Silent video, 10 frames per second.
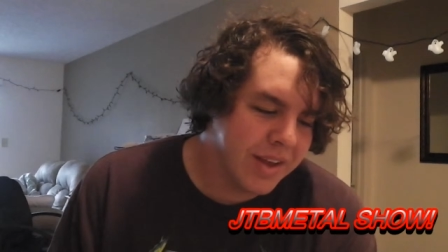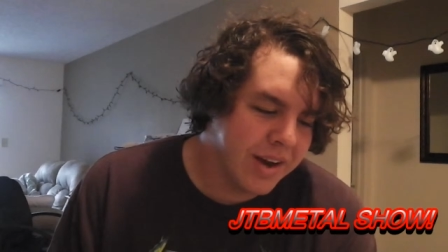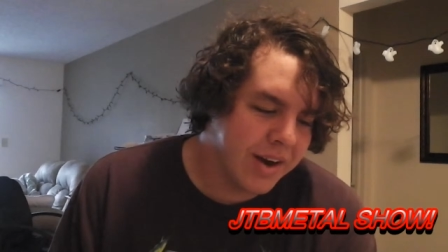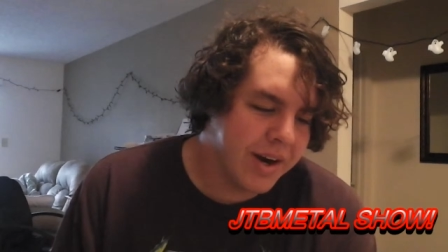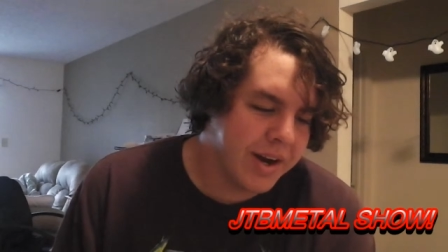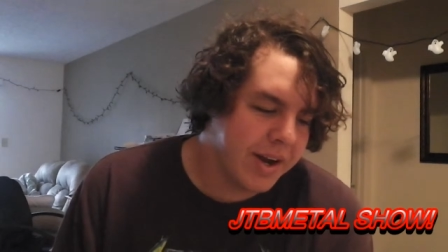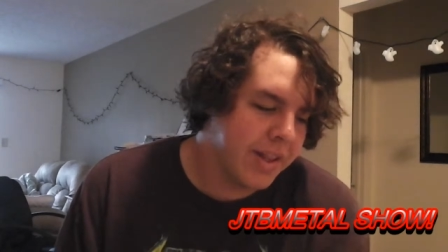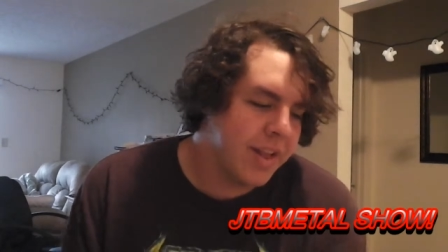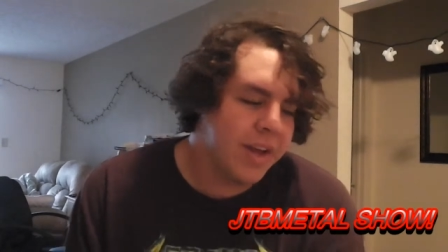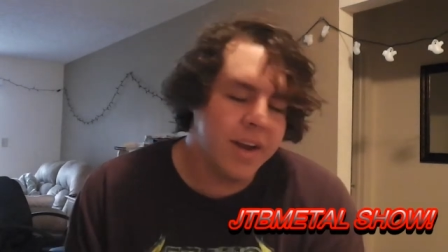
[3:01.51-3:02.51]
Alright,
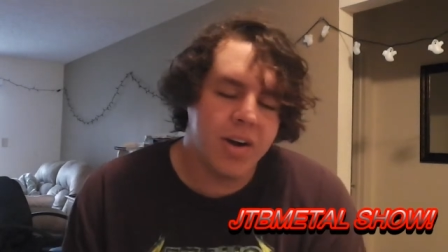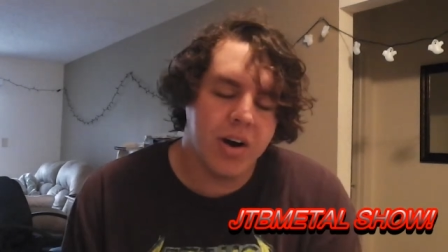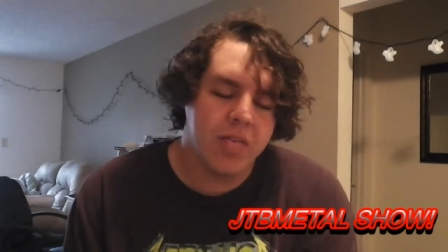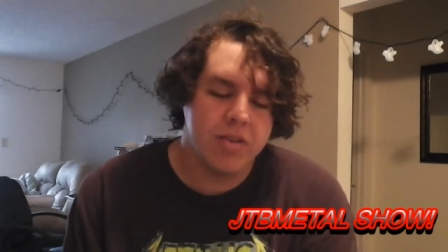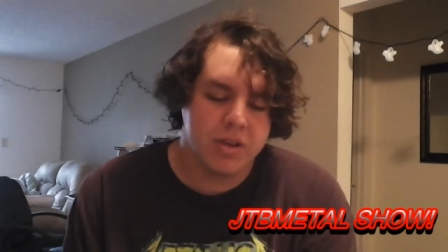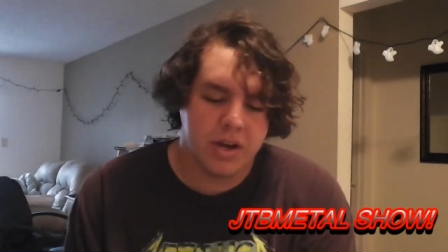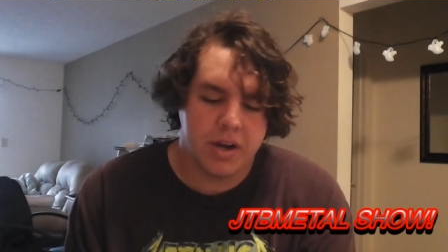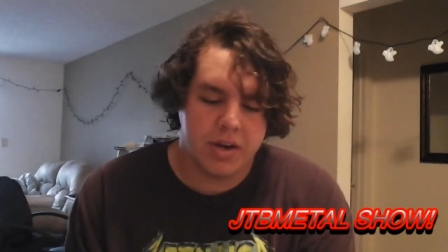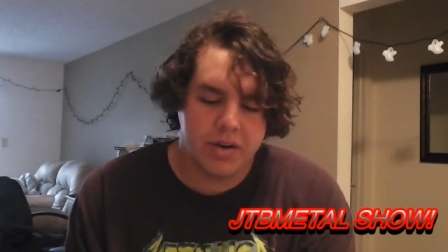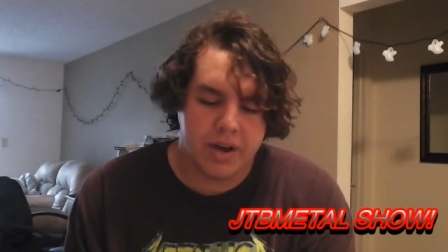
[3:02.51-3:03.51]
and then all of a
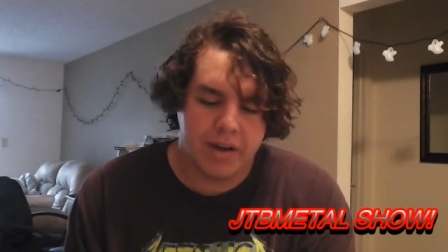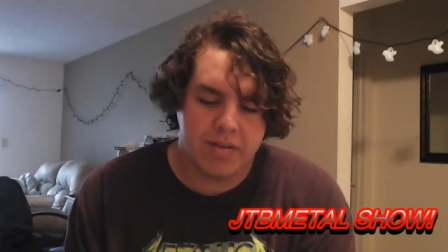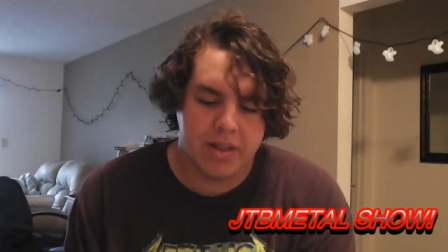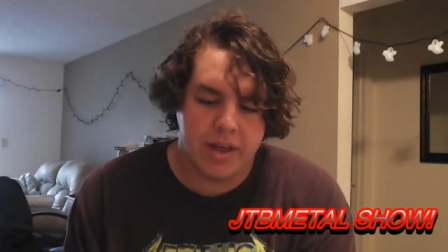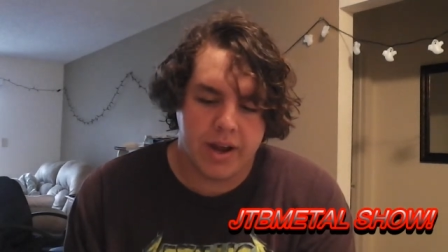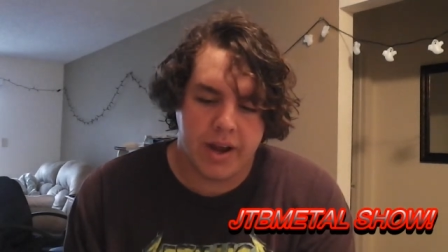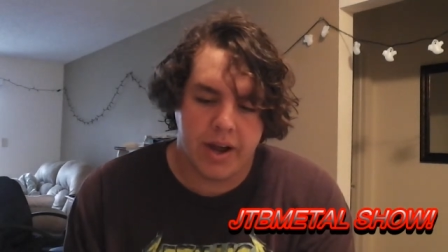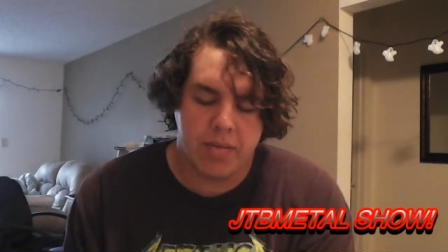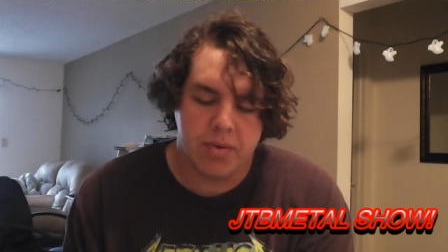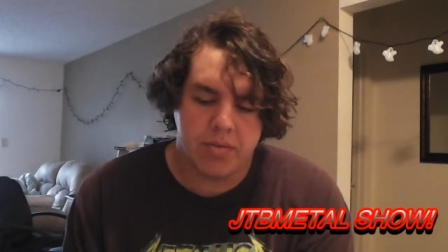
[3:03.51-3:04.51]
sudden, after that
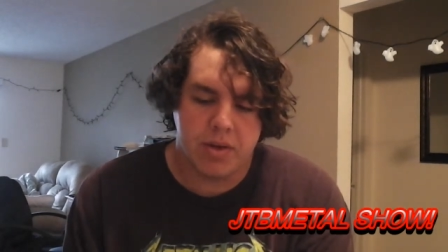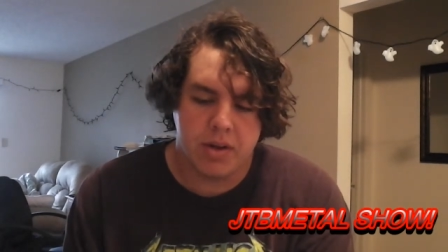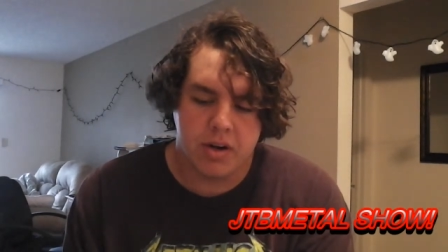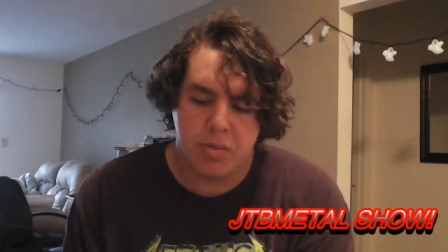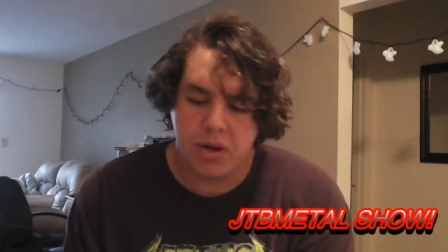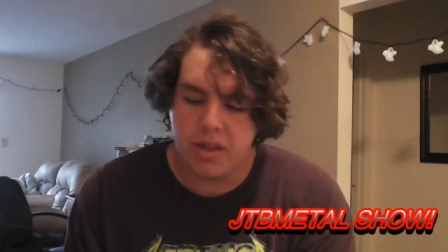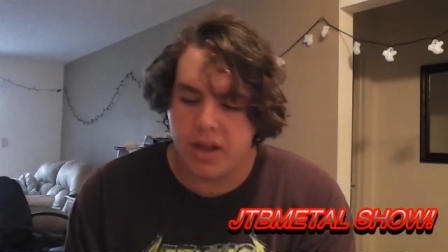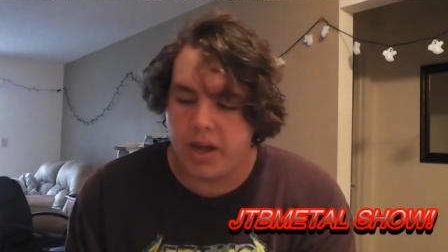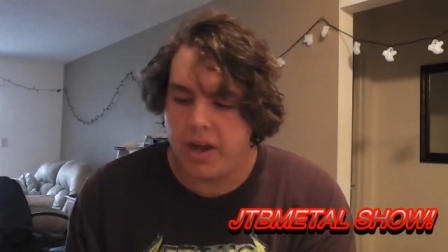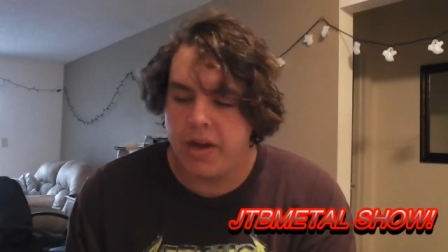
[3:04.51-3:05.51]
happened, we learned about
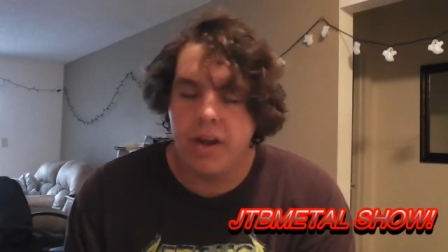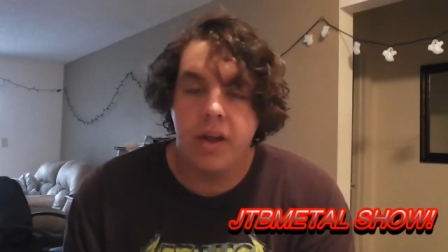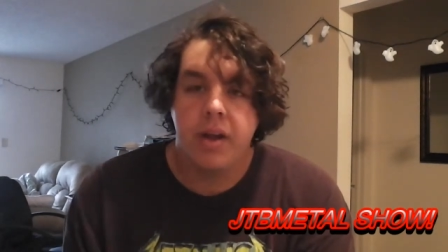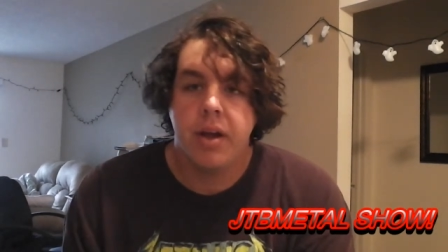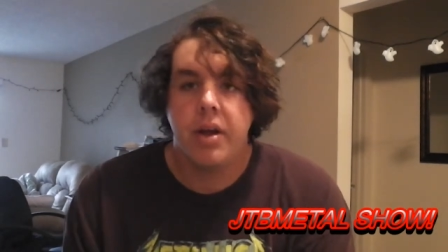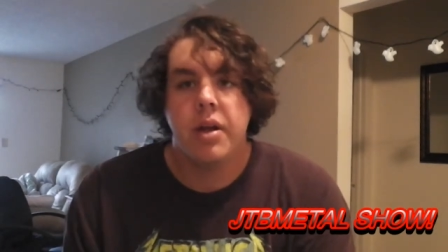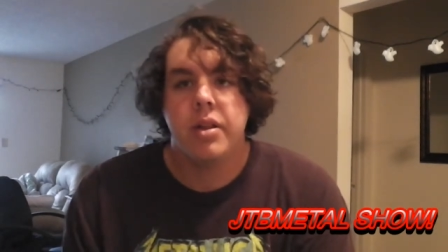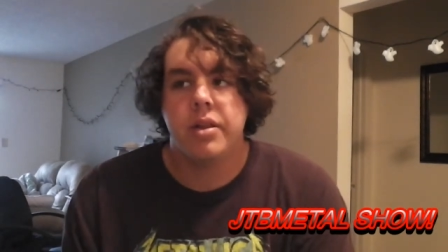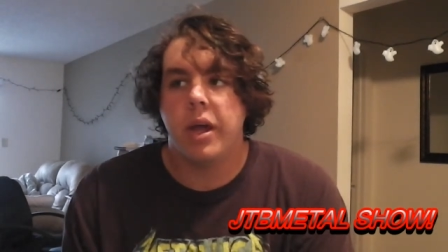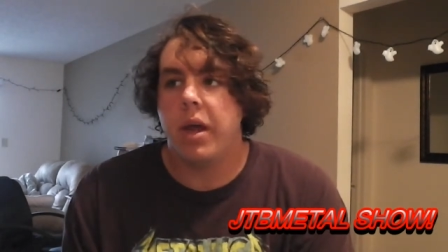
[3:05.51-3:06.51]
that.
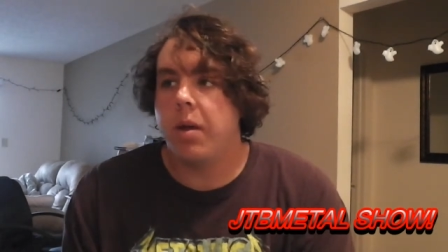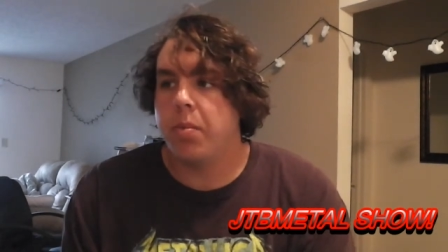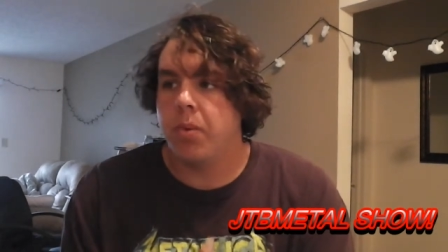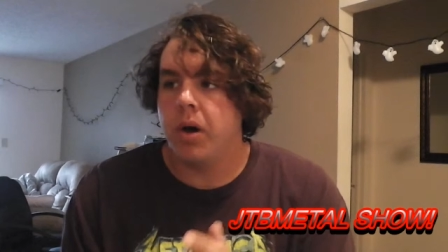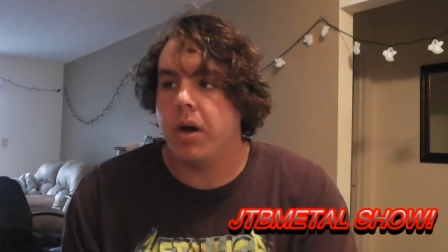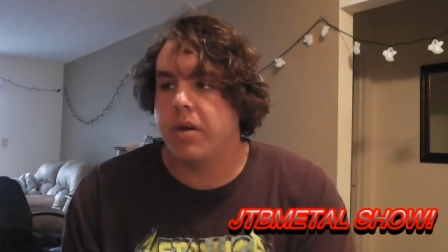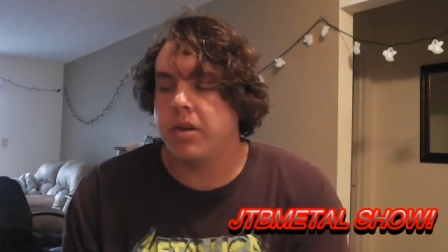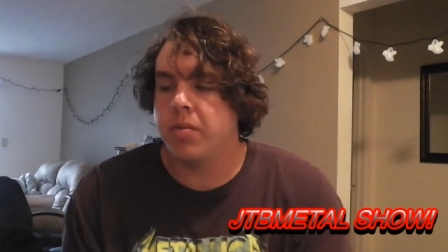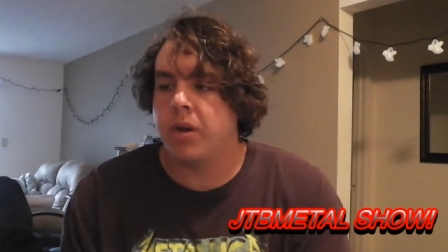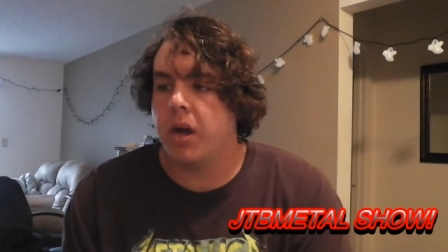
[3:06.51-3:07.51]
They, uh,
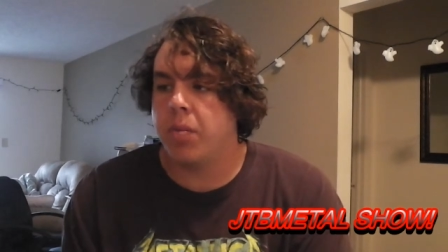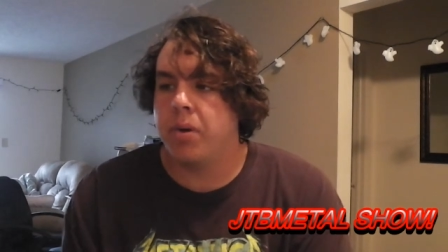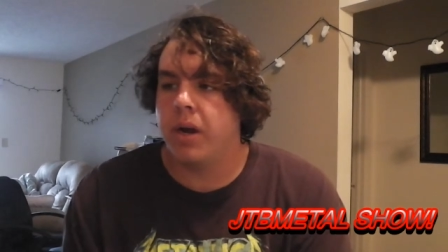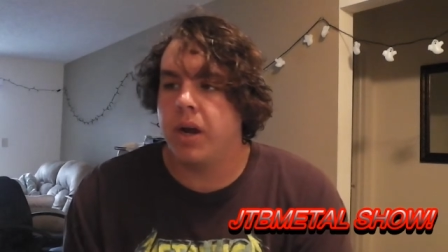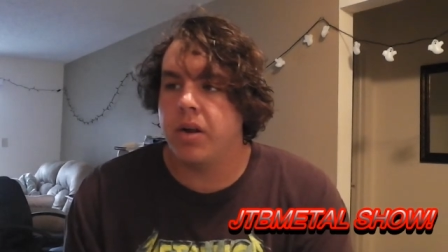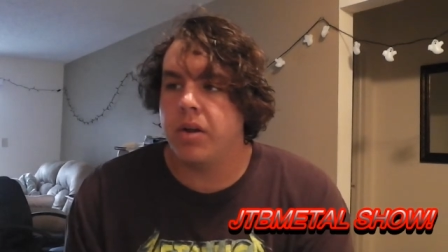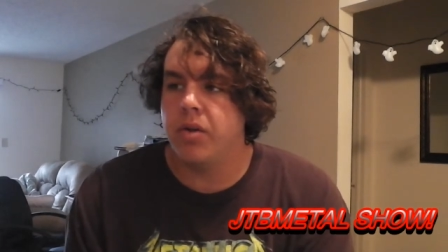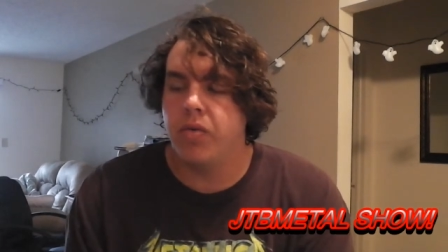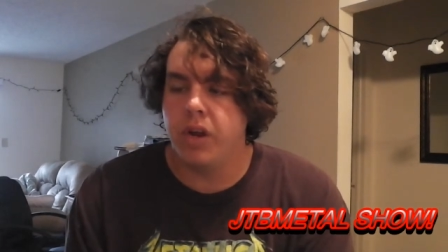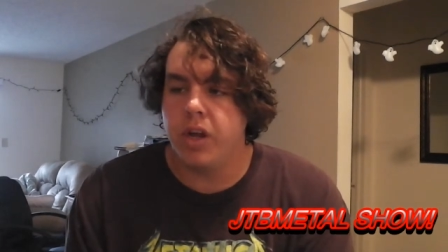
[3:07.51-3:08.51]
Slipknot put out a
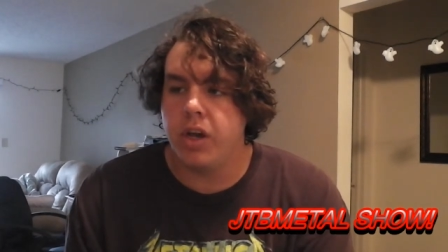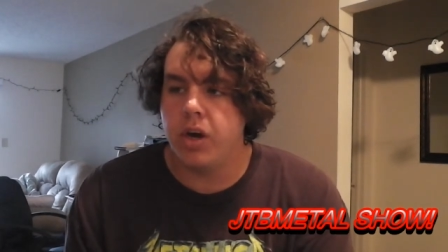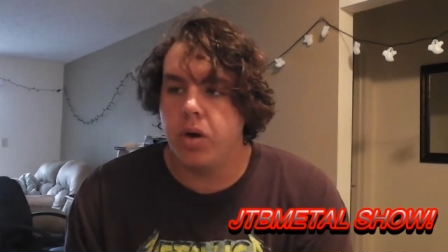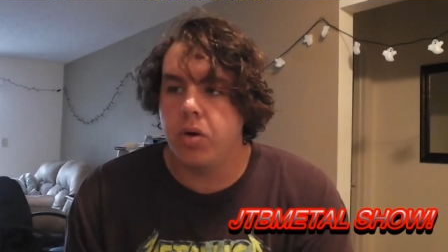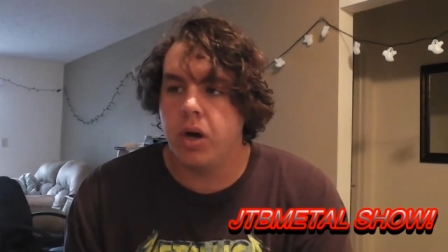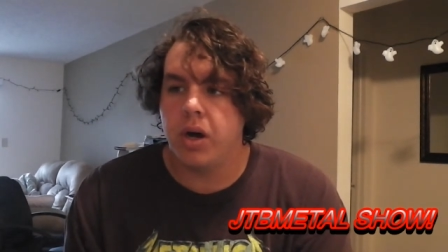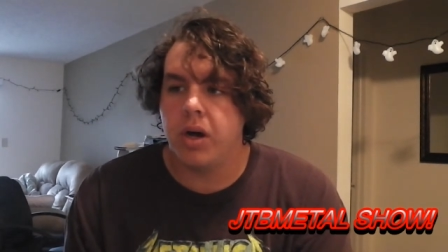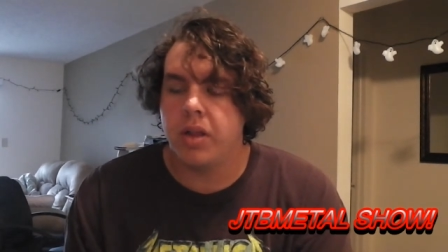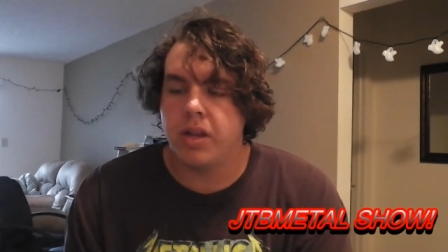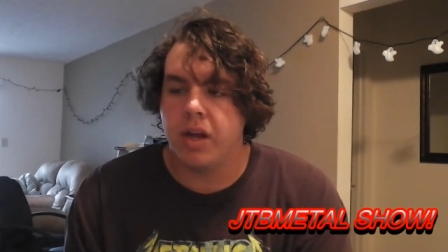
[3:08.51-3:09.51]
new video,
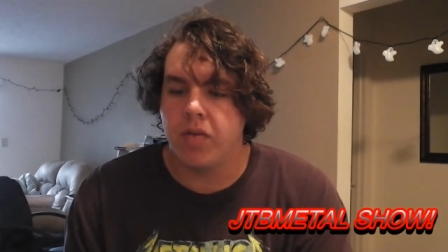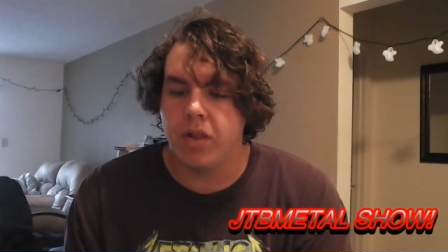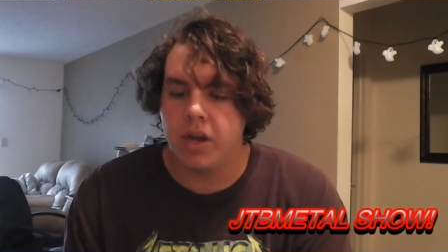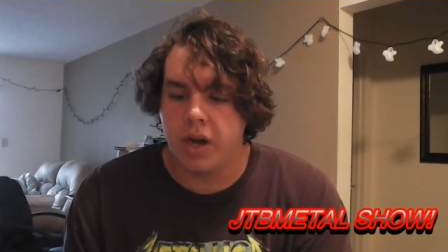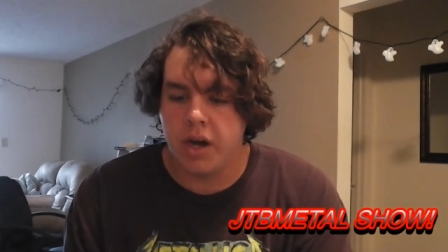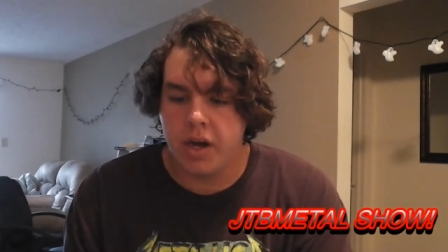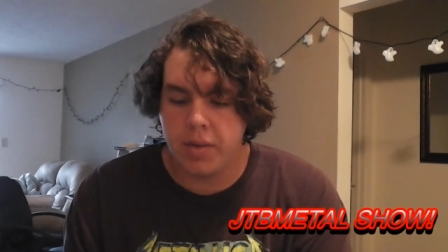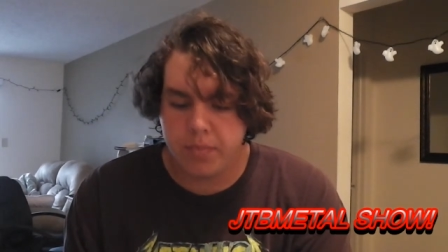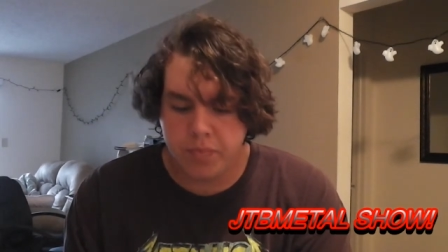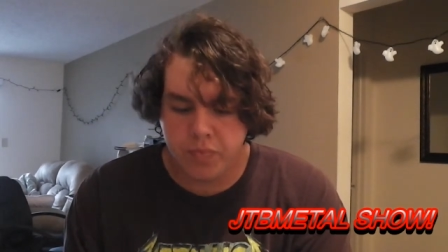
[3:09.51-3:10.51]
uh, The Devil and I.